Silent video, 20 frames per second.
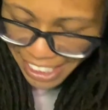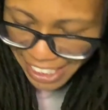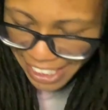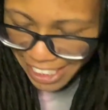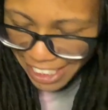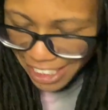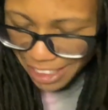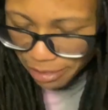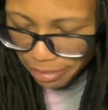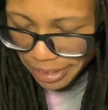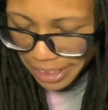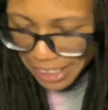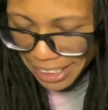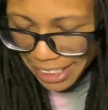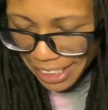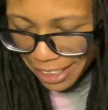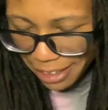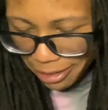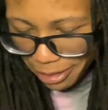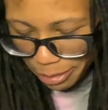in me
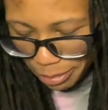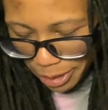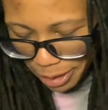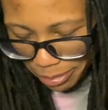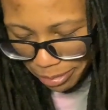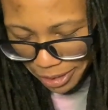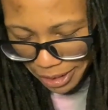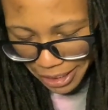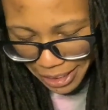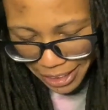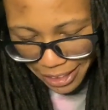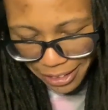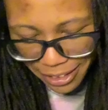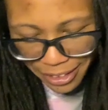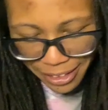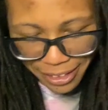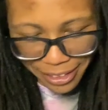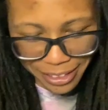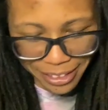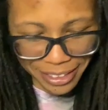not remembering
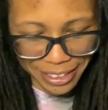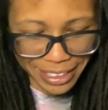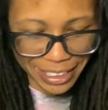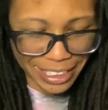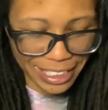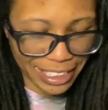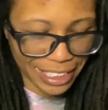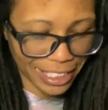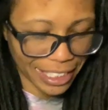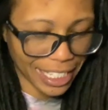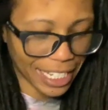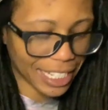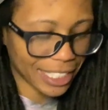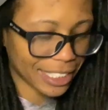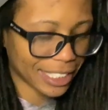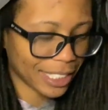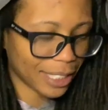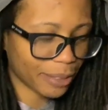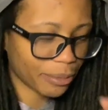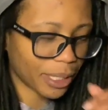who
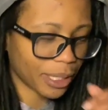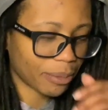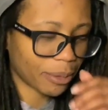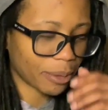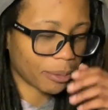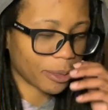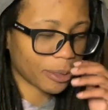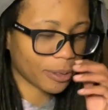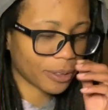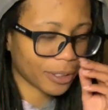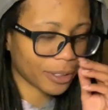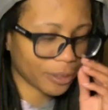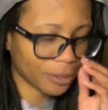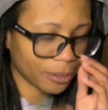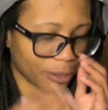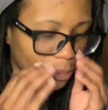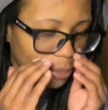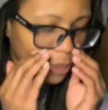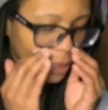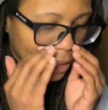last name Yamamoto
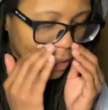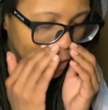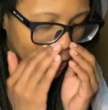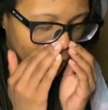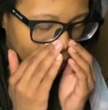would be.